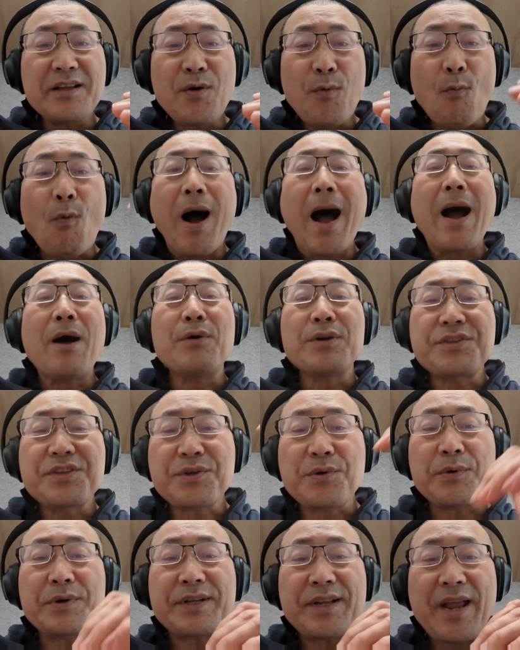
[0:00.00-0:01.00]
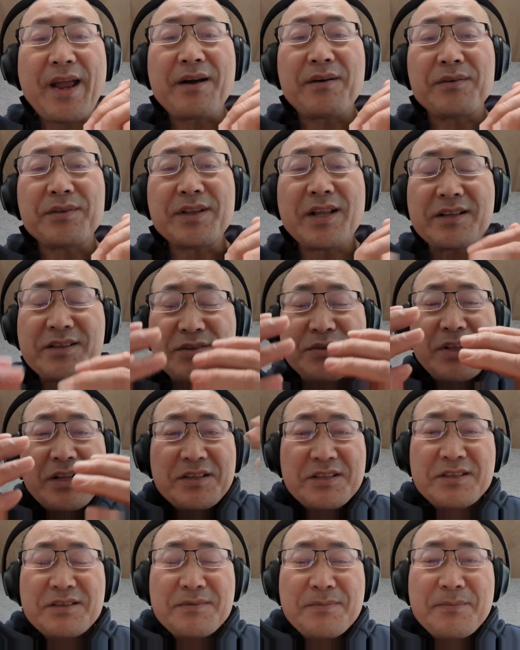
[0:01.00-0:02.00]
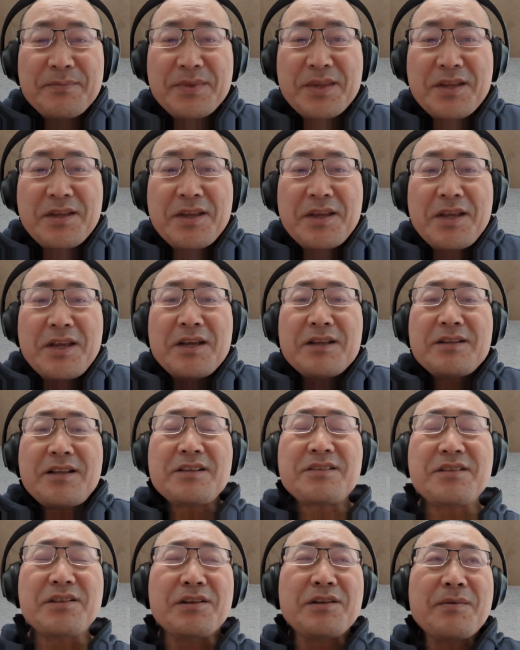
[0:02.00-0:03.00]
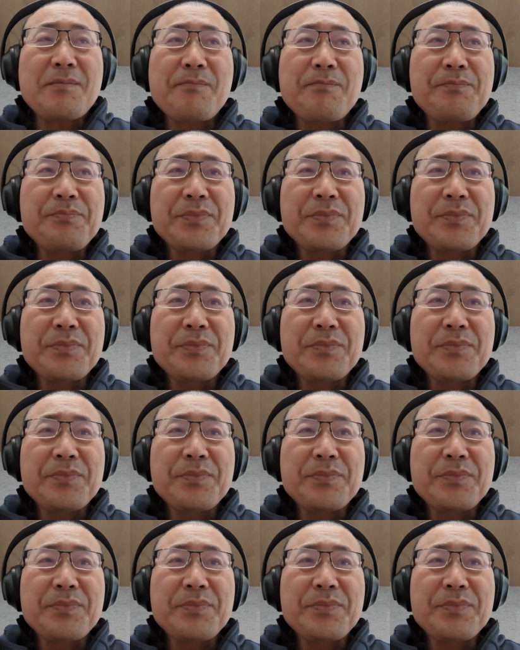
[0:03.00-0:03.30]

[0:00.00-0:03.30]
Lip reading: while it's going down. That's the